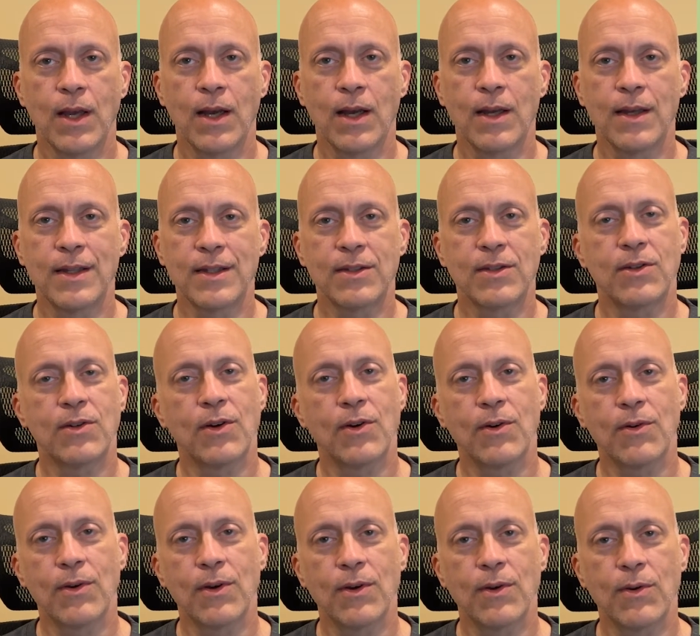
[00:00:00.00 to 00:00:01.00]
It's a dirt
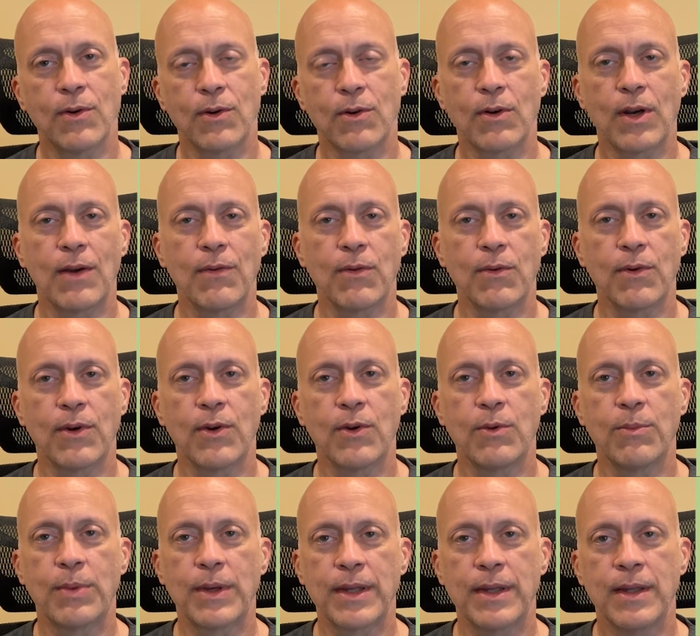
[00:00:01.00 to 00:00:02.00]
road or gravel road,
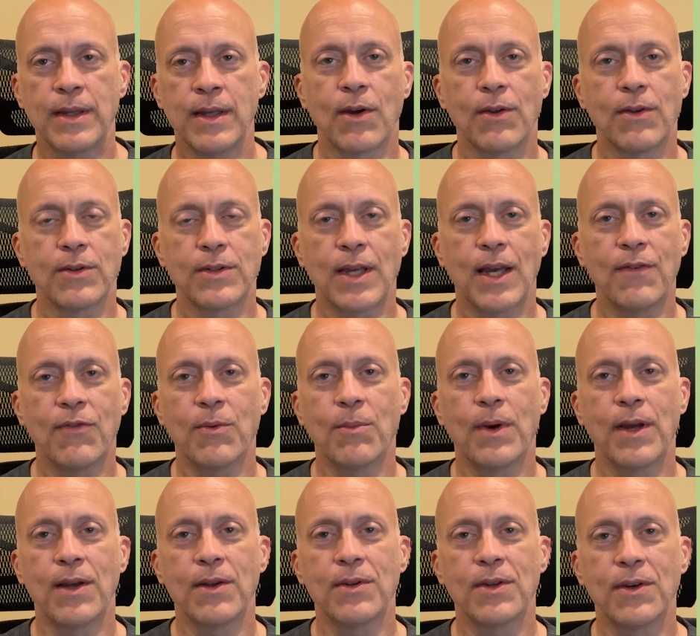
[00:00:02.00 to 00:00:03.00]
but there's a half a
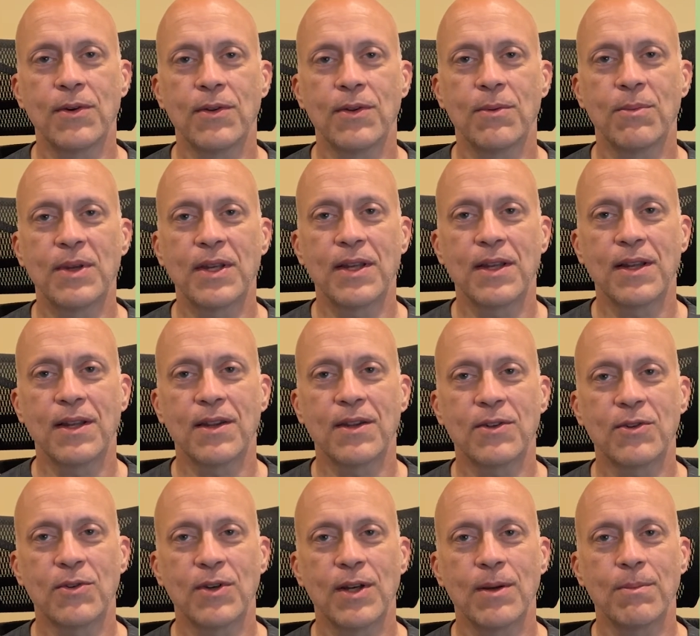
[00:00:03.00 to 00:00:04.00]
mile near the beginning of the
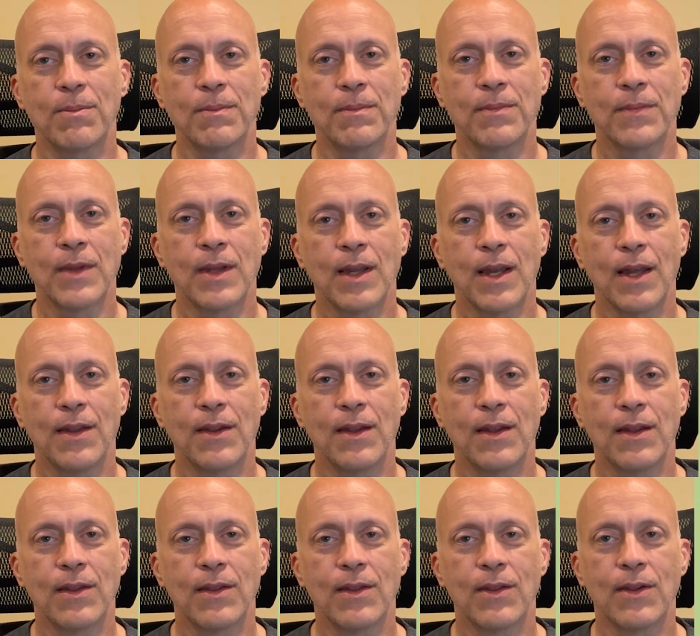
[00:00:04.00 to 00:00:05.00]
trip, and
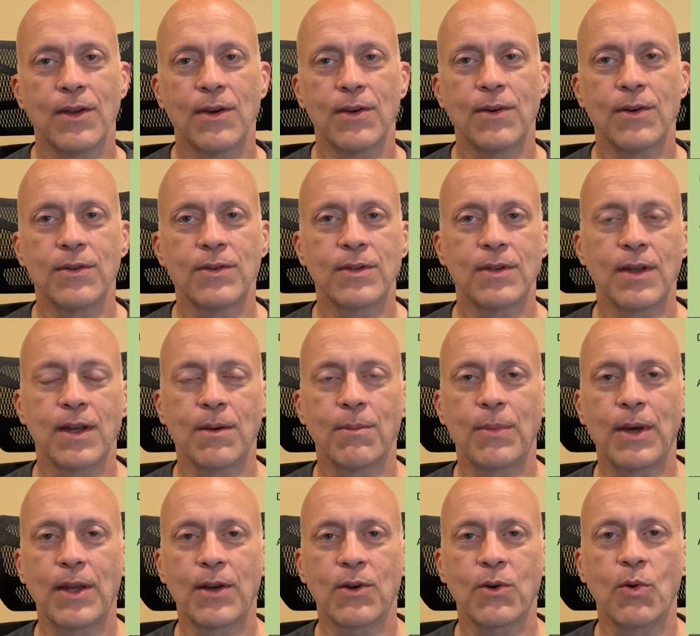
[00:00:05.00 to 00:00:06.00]
then there's
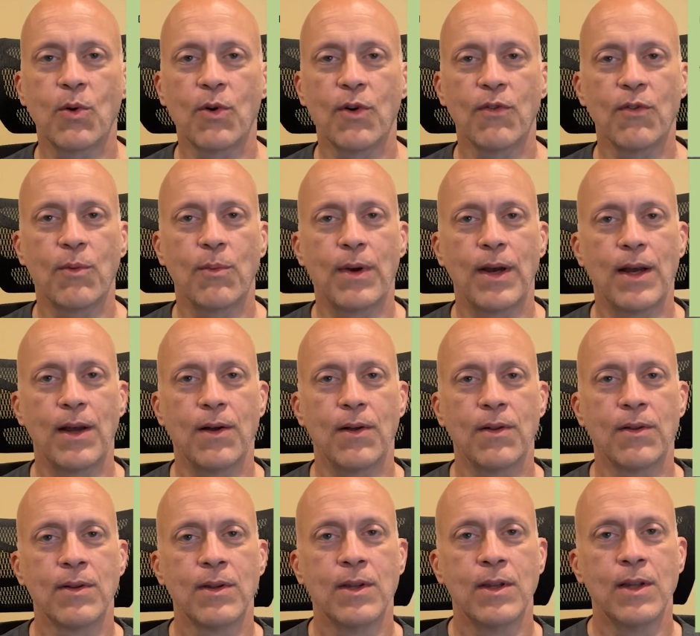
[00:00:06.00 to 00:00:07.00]
about a quarter of a mile
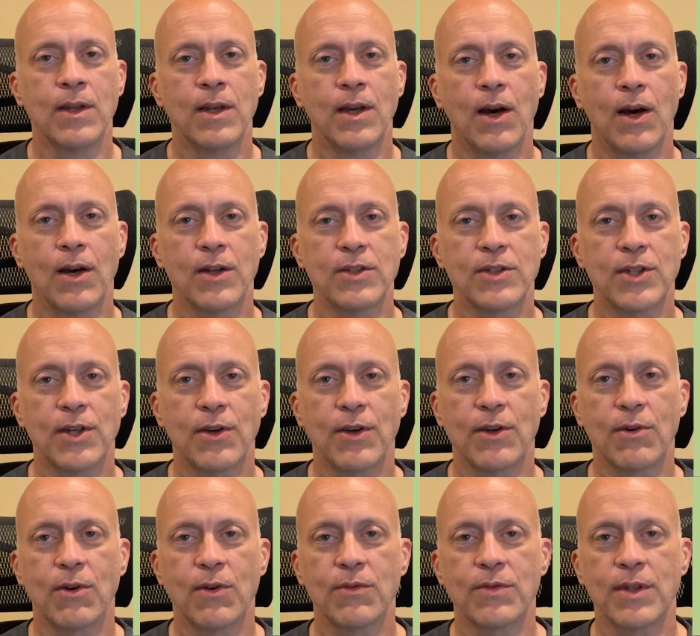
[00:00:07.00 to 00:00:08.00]
on Cherry
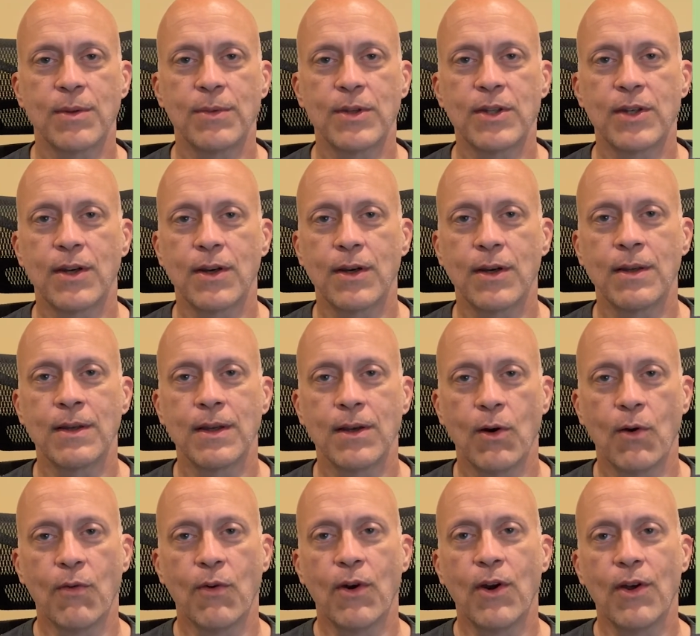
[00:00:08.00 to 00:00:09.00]
Grove Cemetery.
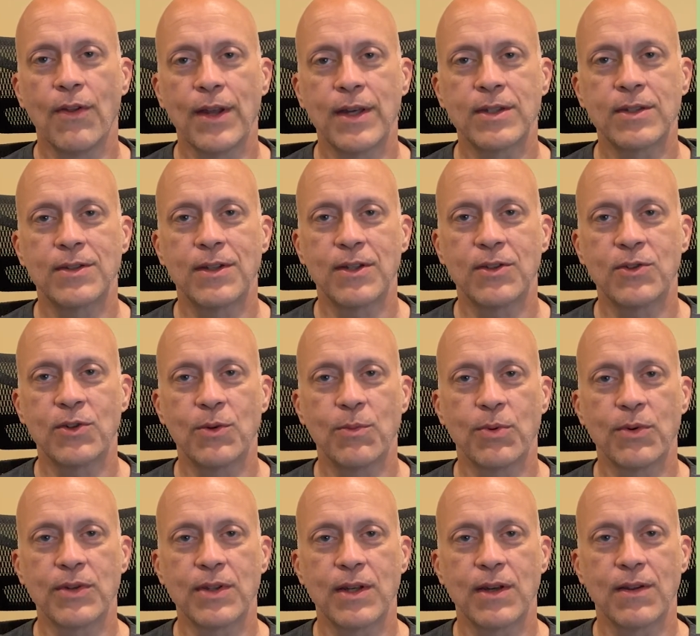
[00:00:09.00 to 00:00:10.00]
Overall, that's just
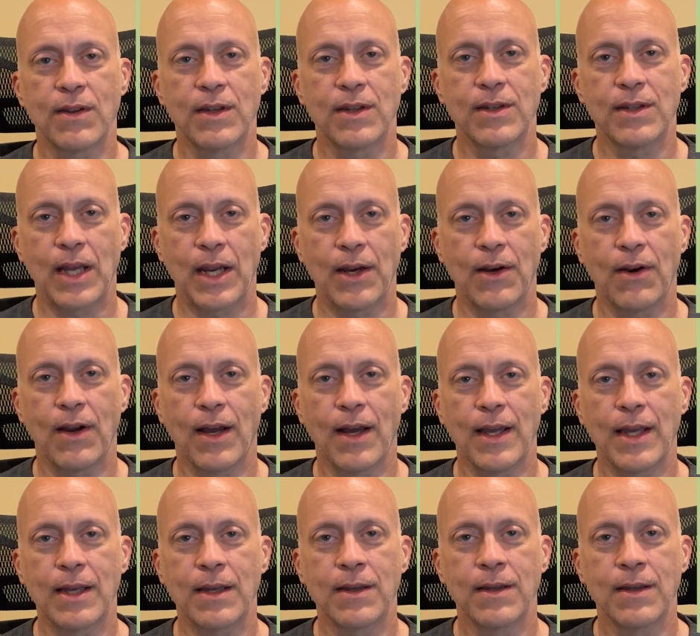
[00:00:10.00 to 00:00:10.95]
2% of the entire hike.